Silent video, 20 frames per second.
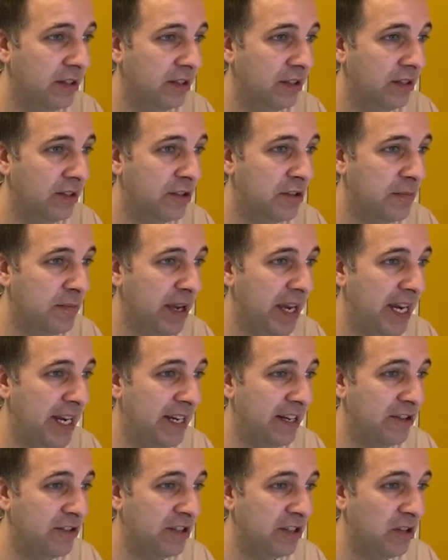Domain,
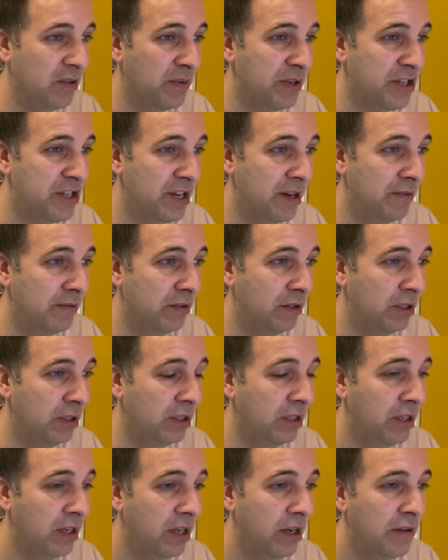I usually go with
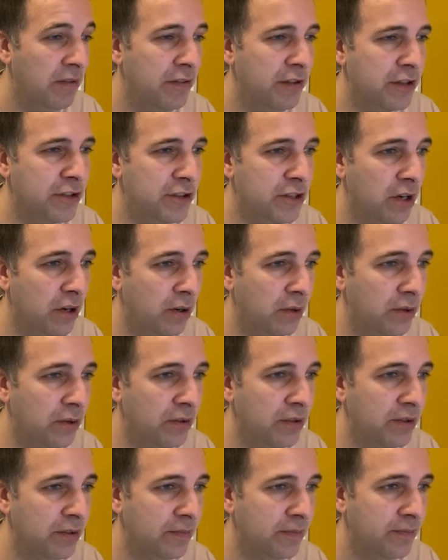general. For the
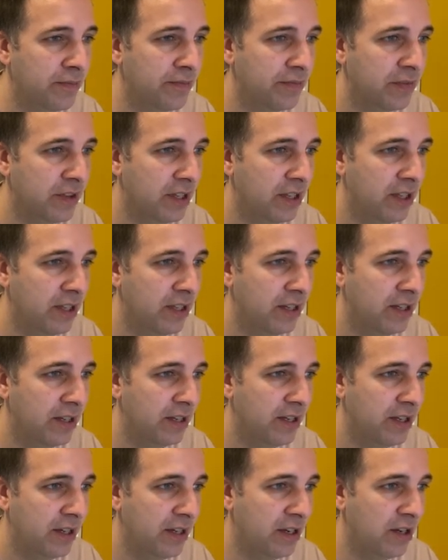tone,
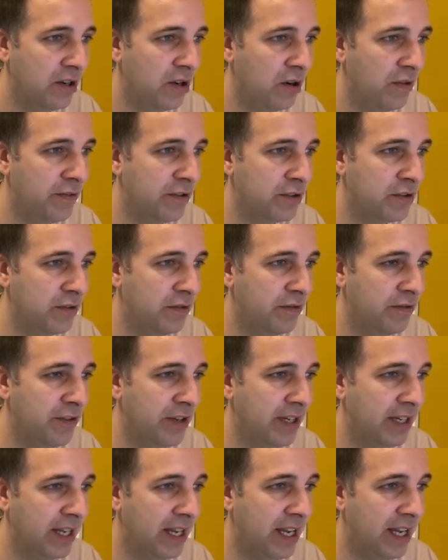could go for
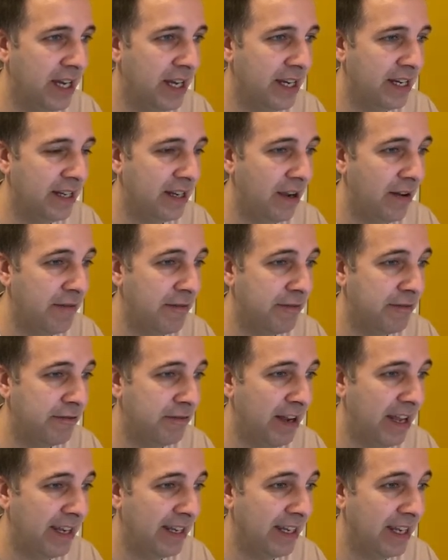something like
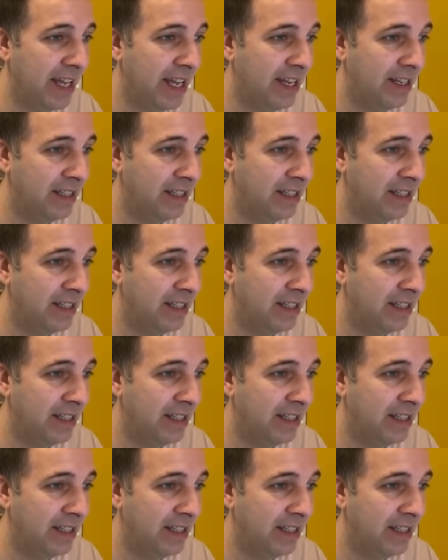friendly.